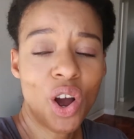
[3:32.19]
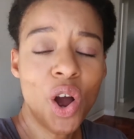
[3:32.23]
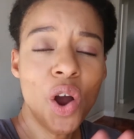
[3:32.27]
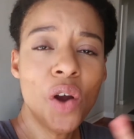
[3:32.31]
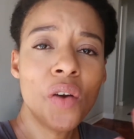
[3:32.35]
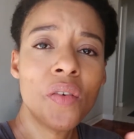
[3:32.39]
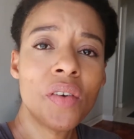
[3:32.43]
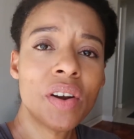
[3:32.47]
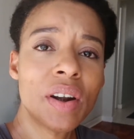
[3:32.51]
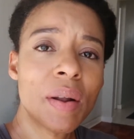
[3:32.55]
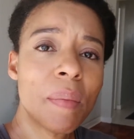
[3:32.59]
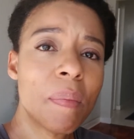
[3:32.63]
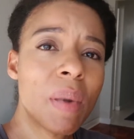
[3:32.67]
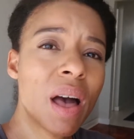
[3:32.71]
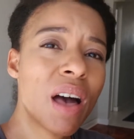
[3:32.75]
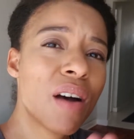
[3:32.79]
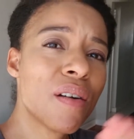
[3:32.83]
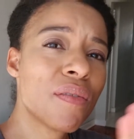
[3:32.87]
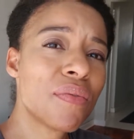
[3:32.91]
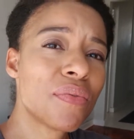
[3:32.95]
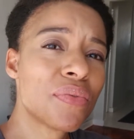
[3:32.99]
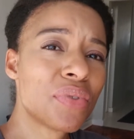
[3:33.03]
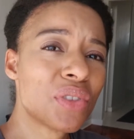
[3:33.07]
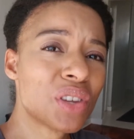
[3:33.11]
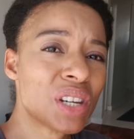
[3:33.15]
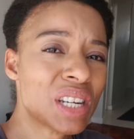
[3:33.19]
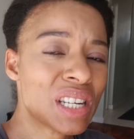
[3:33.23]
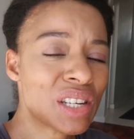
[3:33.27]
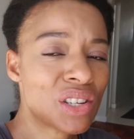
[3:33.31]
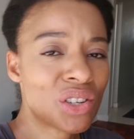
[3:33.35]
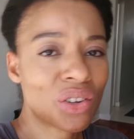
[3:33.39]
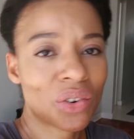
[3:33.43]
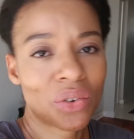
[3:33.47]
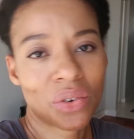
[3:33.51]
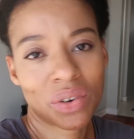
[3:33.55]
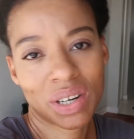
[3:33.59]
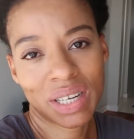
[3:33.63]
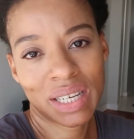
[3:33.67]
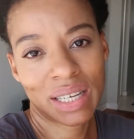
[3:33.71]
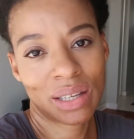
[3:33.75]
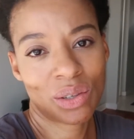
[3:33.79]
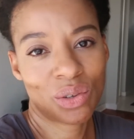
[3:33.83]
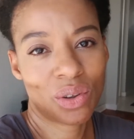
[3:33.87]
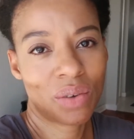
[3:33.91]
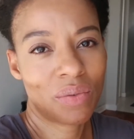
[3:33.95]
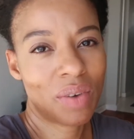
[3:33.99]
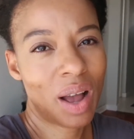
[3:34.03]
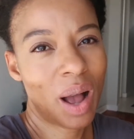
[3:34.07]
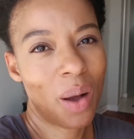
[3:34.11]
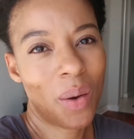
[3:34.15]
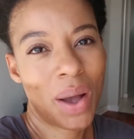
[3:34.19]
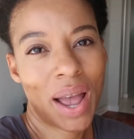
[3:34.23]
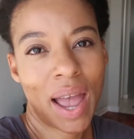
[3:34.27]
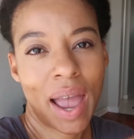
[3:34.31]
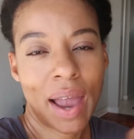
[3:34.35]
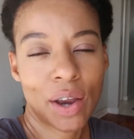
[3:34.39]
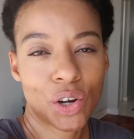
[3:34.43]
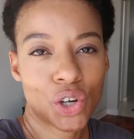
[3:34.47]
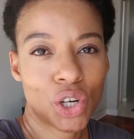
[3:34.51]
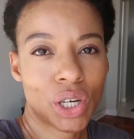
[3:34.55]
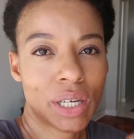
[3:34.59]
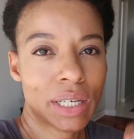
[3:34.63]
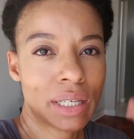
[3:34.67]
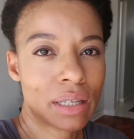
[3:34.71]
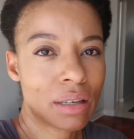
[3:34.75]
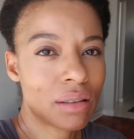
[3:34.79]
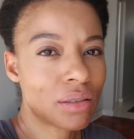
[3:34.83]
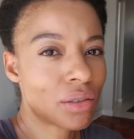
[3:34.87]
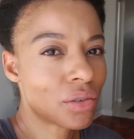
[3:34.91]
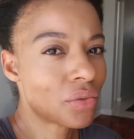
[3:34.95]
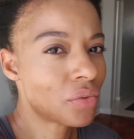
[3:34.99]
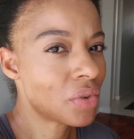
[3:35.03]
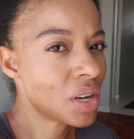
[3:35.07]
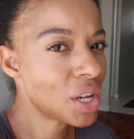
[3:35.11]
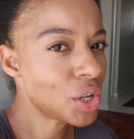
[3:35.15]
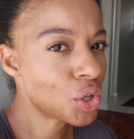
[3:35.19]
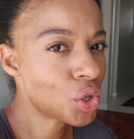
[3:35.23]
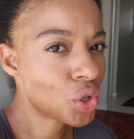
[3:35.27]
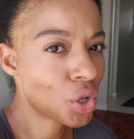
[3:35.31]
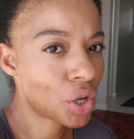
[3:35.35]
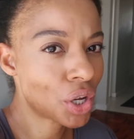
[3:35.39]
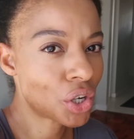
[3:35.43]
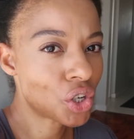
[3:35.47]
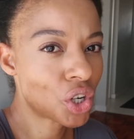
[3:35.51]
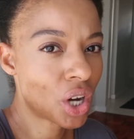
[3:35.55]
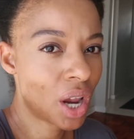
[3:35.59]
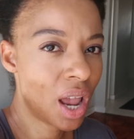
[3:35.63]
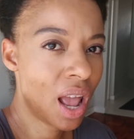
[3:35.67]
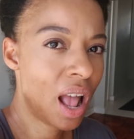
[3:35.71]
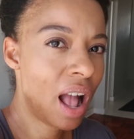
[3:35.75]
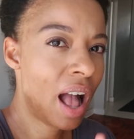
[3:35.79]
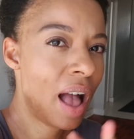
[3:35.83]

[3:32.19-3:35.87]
over and above the nitty-gritties of how I actually did the research,